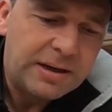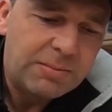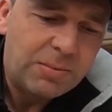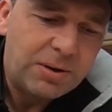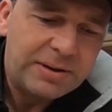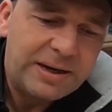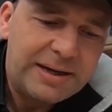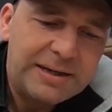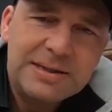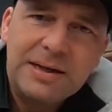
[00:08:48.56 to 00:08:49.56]
What
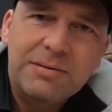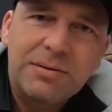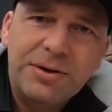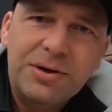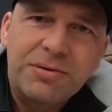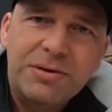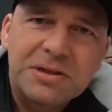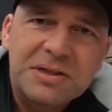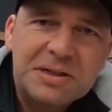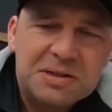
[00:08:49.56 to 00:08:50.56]
that is in other
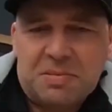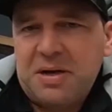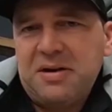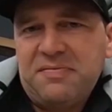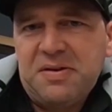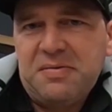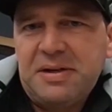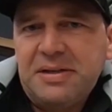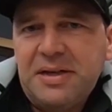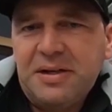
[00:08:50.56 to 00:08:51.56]
currencies, I have no
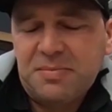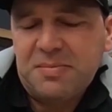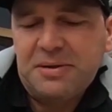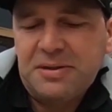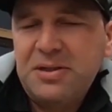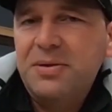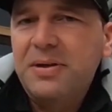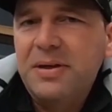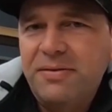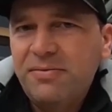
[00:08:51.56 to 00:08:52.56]
idea because it's too
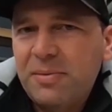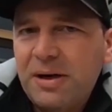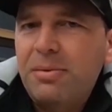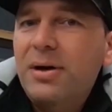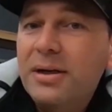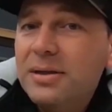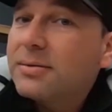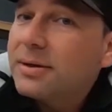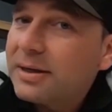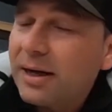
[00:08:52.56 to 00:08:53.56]
early for my brain to
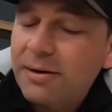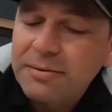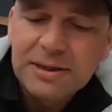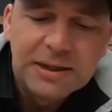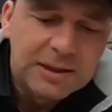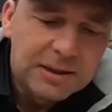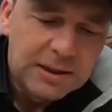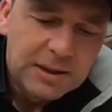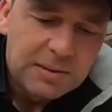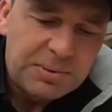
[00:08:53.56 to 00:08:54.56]
work out.
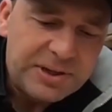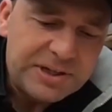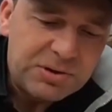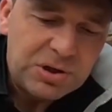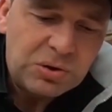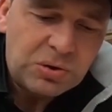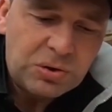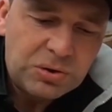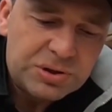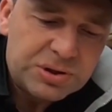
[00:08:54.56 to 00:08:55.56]
But this
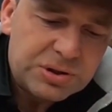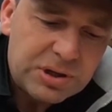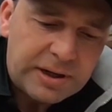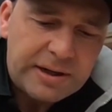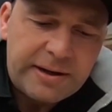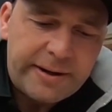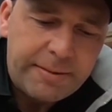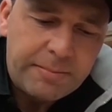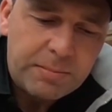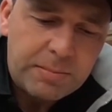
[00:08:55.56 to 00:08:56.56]
records
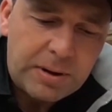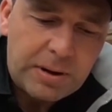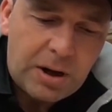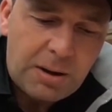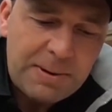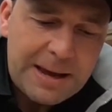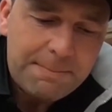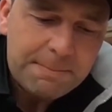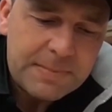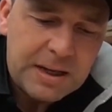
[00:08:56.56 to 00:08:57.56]

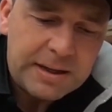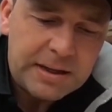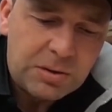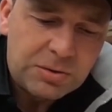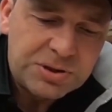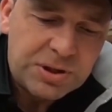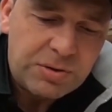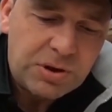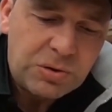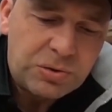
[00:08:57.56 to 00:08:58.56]
RPM, it also
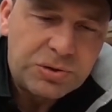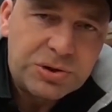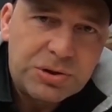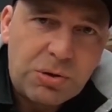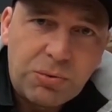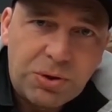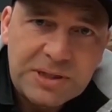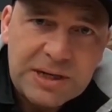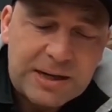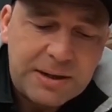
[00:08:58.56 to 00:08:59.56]
records
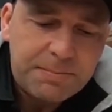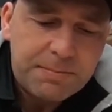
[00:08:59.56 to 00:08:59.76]
runtime,